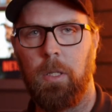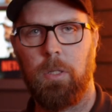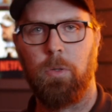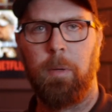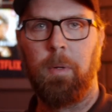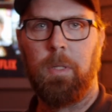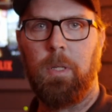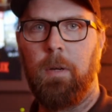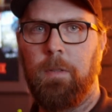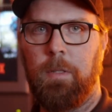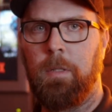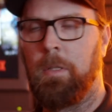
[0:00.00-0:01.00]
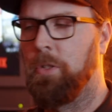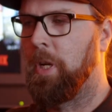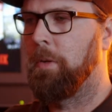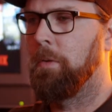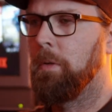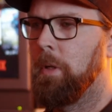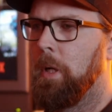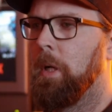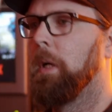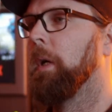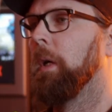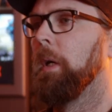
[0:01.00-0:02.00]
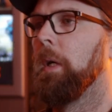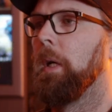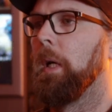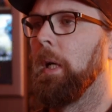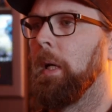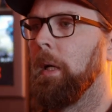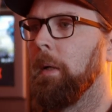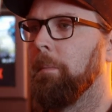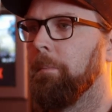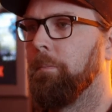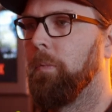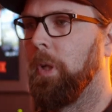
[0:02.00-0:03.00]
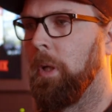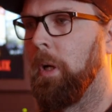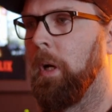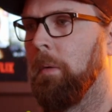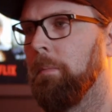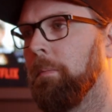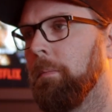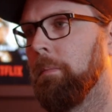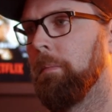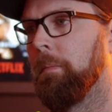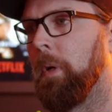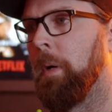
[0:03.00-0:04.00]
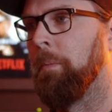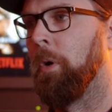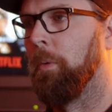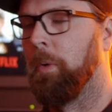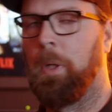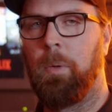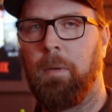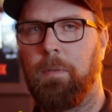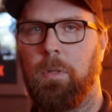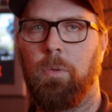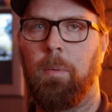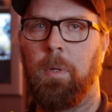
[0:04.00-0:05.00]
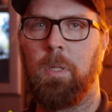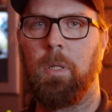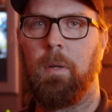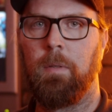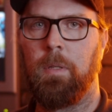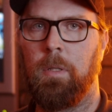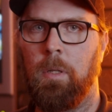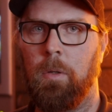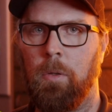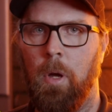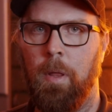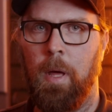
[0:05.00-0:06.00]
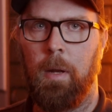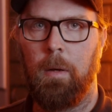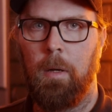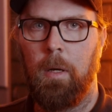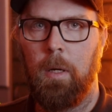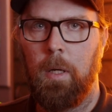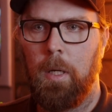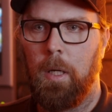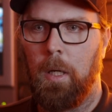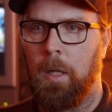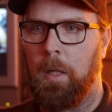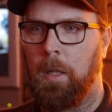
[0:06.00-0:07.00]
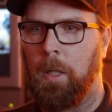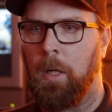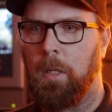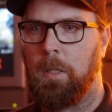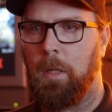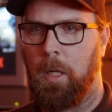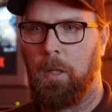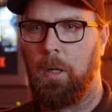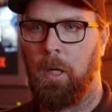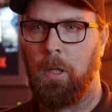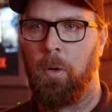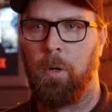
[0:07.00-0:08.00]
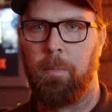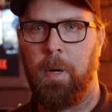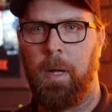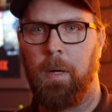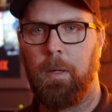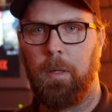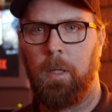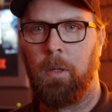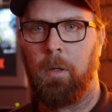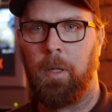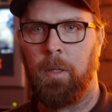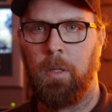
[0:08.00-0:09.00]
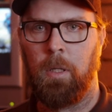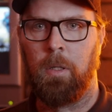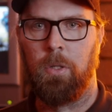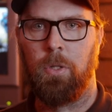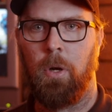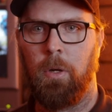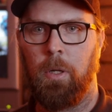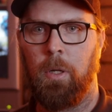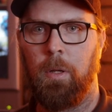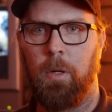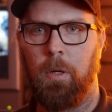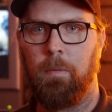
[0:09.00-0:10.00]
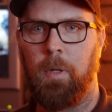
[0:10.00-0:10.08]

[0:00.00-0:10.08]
know, streaming services in general. Uh, you know, I'm not really one for streaming services, you all know that. Uh, you know, I, I, go on about it a lot in the, in the show, you know, the Home